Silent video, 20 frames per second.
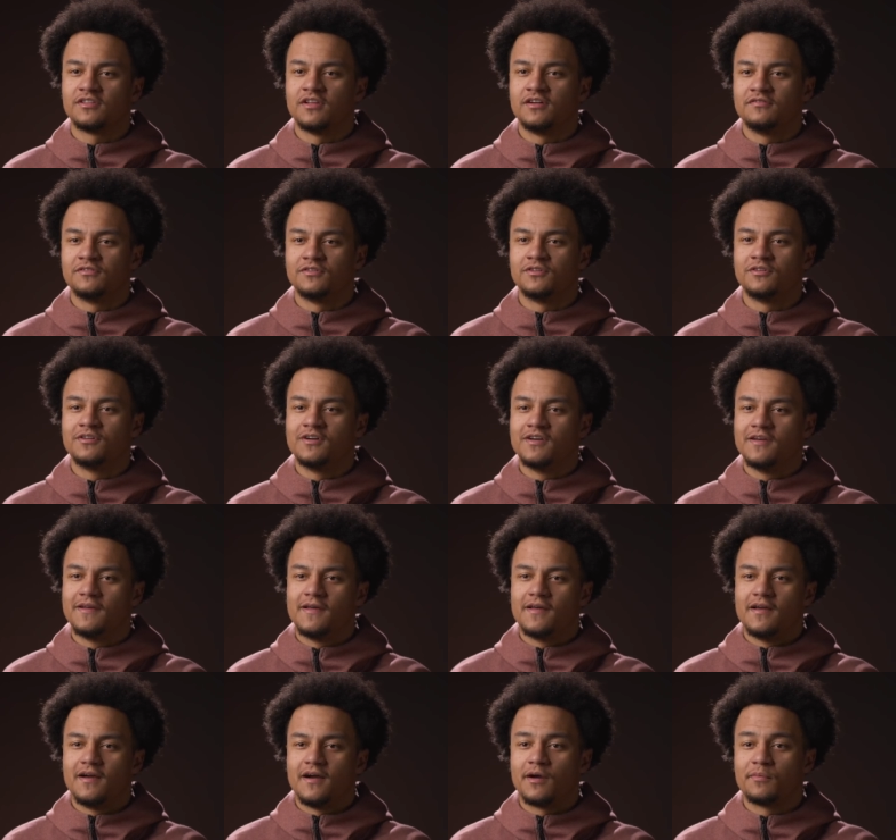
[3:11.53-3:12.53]
Lovell.
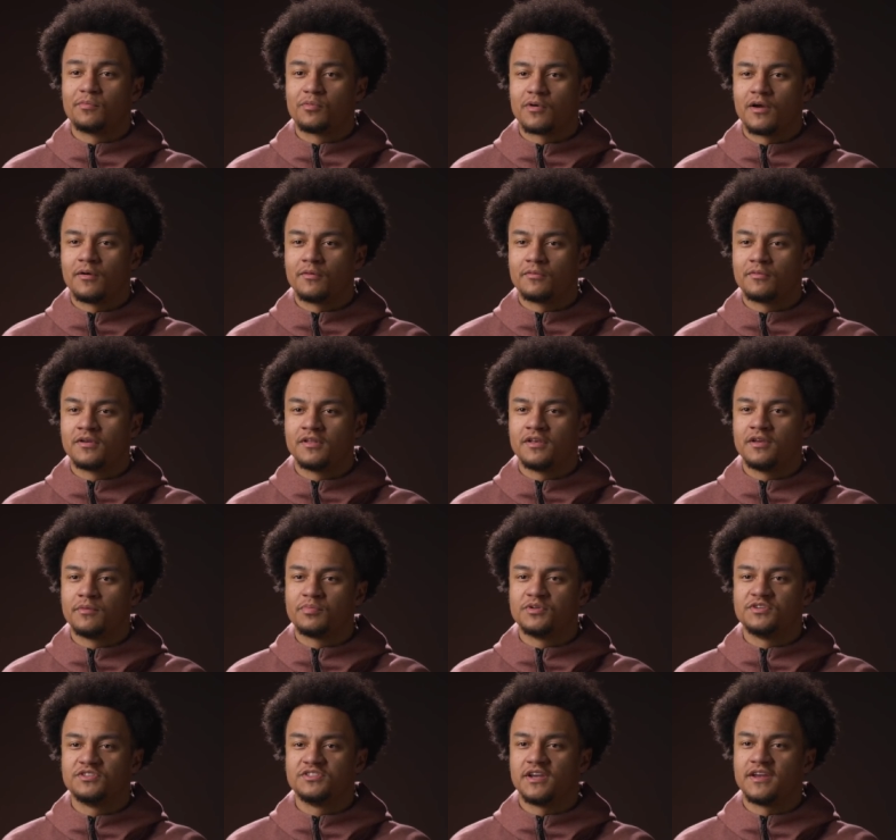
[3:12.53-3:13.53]
I, I, really
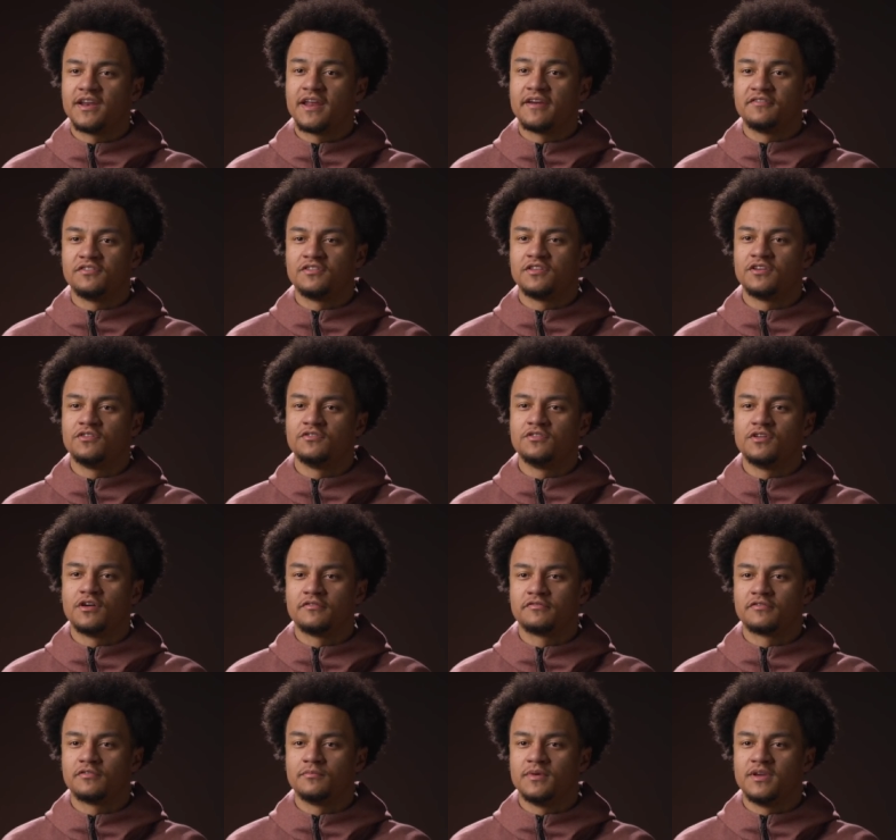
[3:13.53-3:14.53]
appreciate everything you've
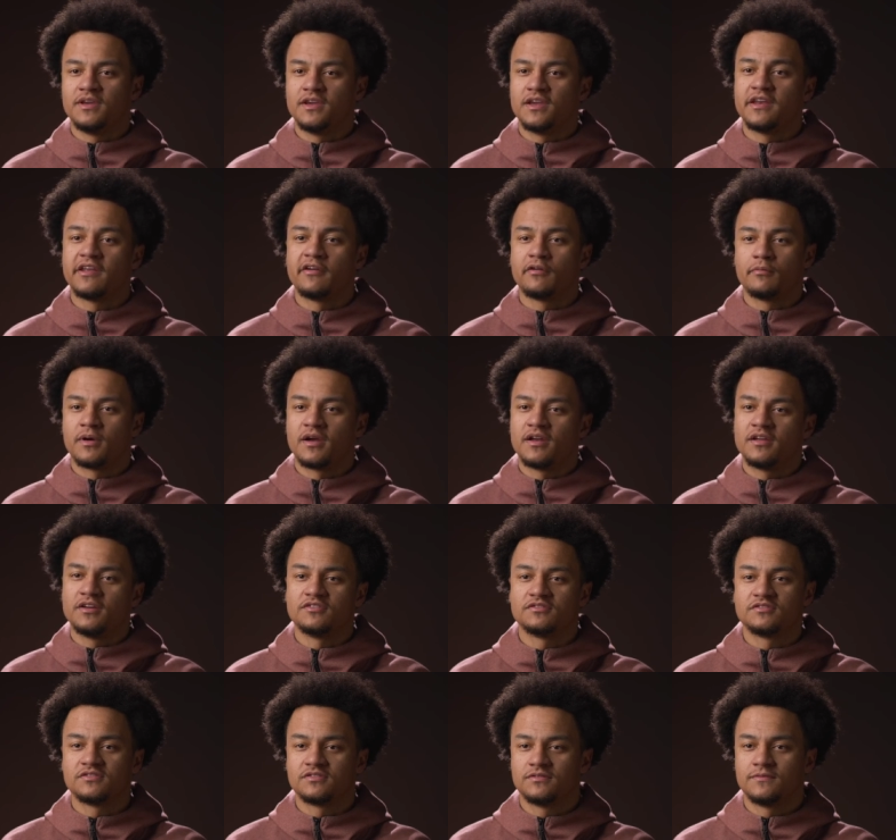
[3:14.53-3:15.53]
done for me and everybody
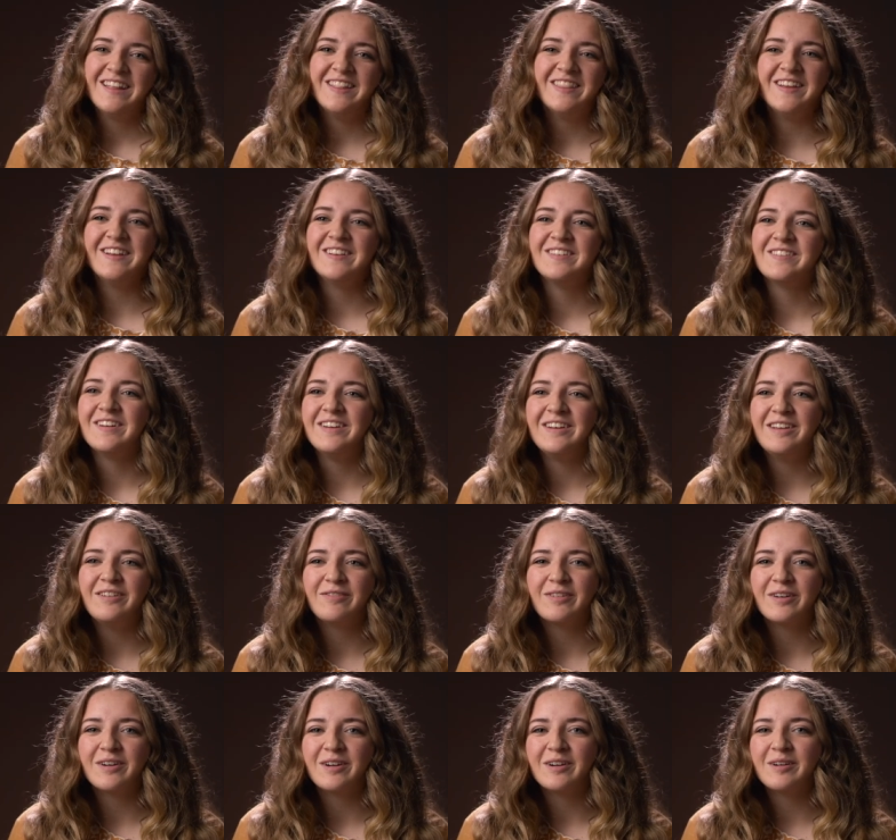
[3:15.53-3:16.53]
else. Thanks, Wendy,
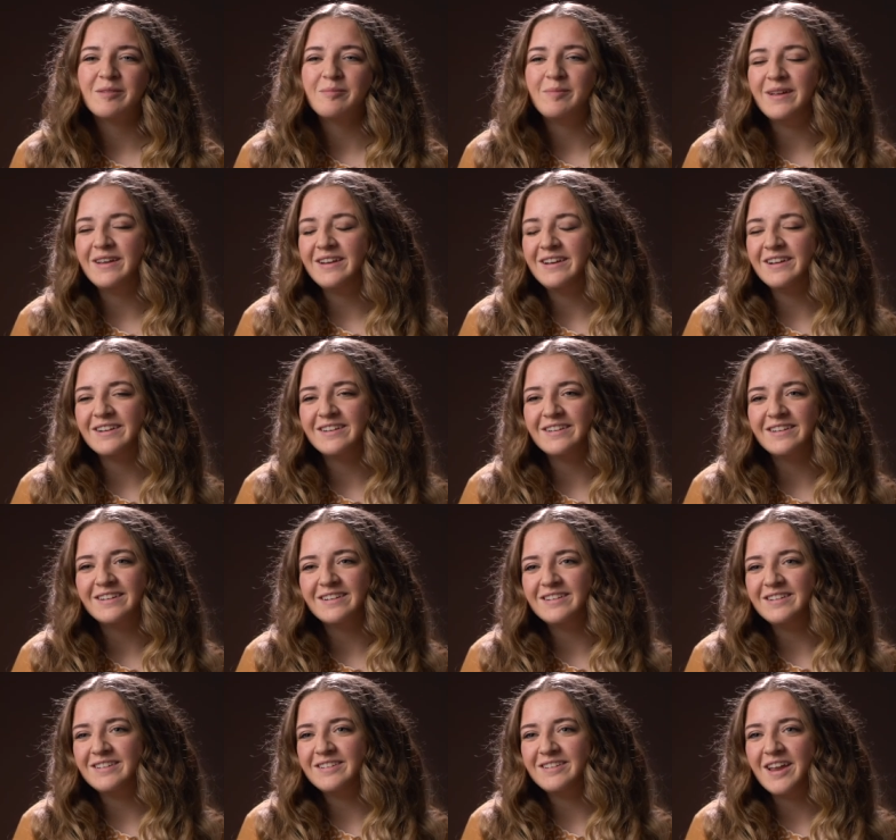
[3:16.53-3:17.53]
for being here at
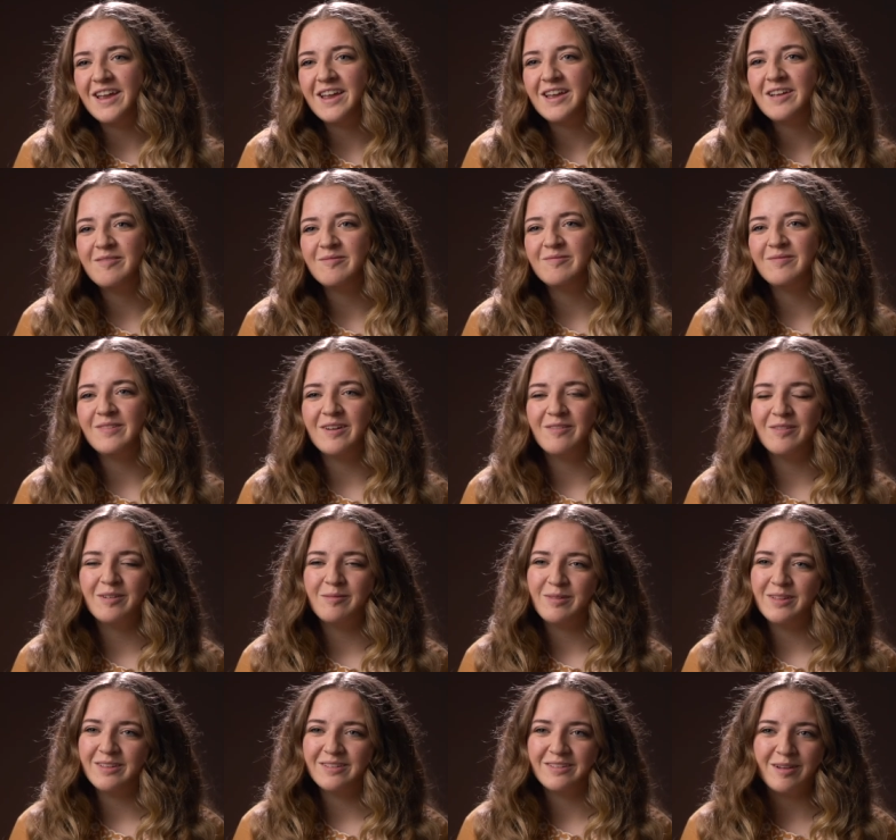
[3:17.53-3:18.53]
Dixie State. It
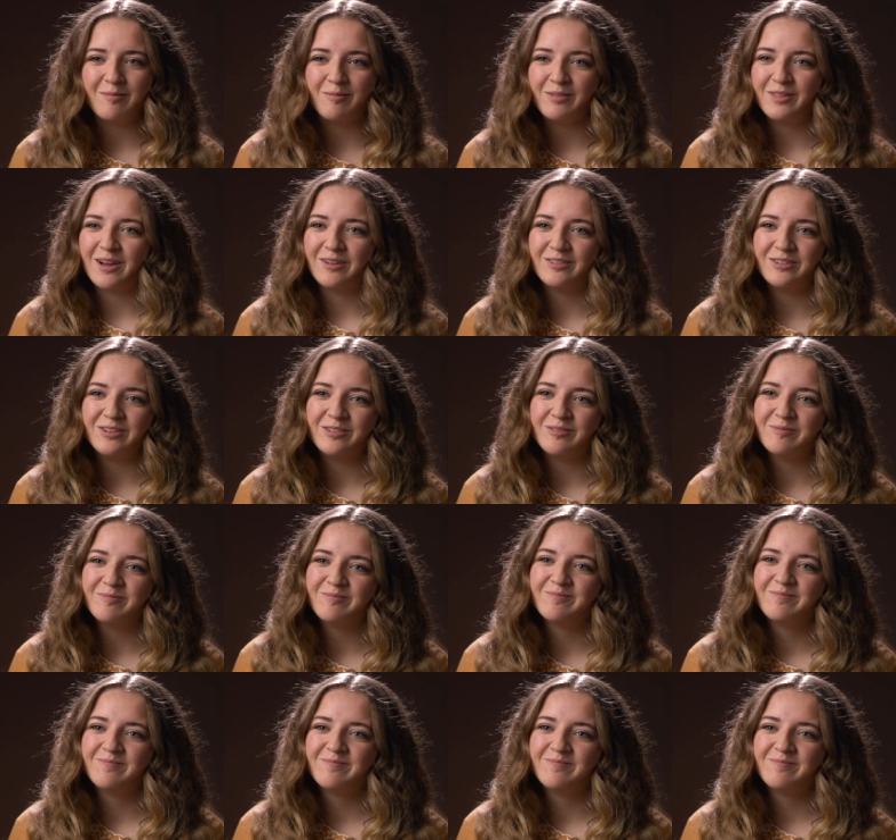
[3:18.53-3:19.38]
wouldn't be the same without you.